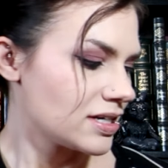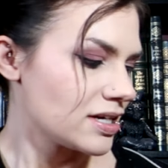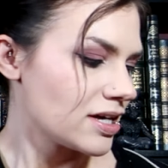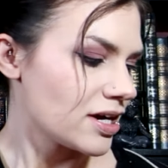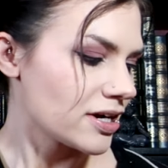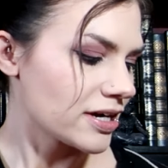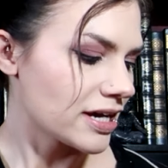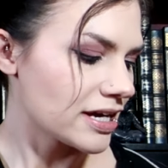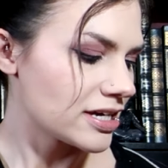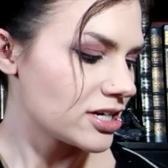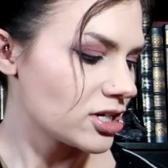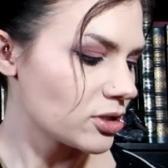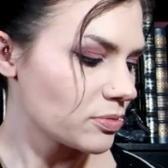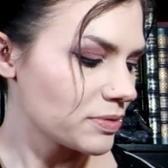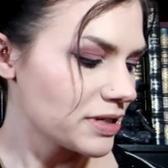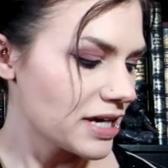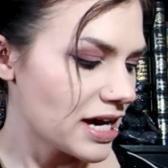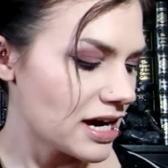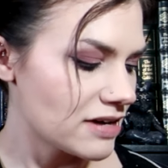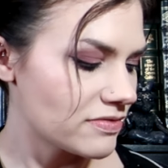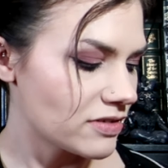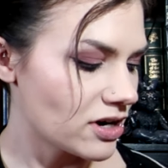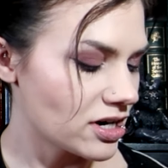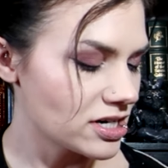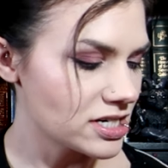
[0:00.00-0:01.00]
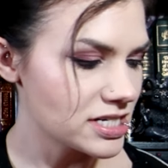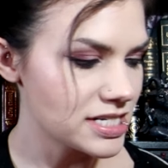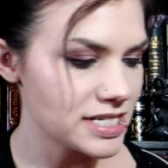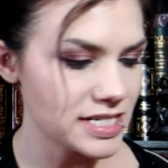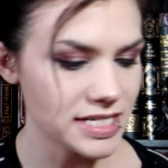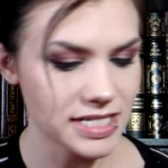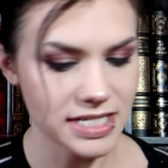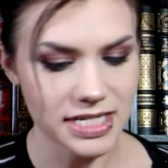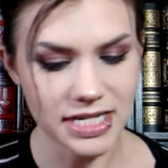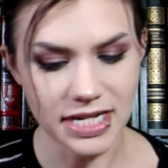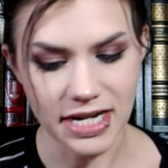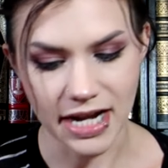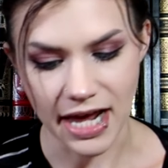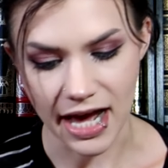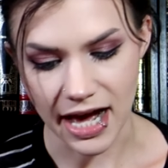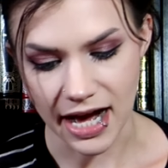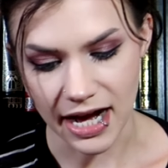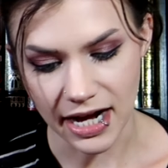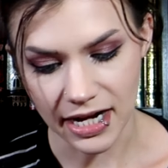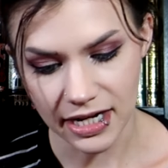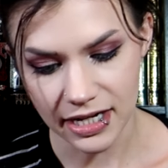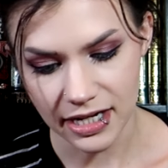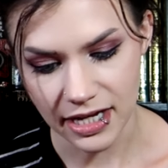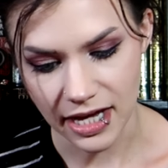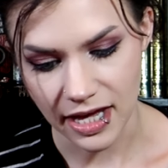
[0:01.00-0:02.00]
Okay, here we have our snack,